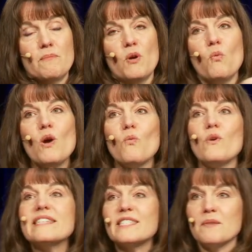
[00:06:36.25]
But what
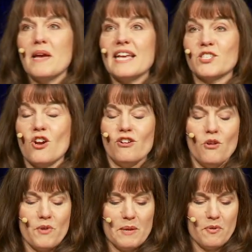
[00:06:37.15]
wisdom has God
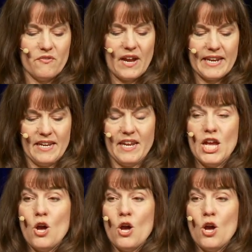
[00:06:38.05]
already provided?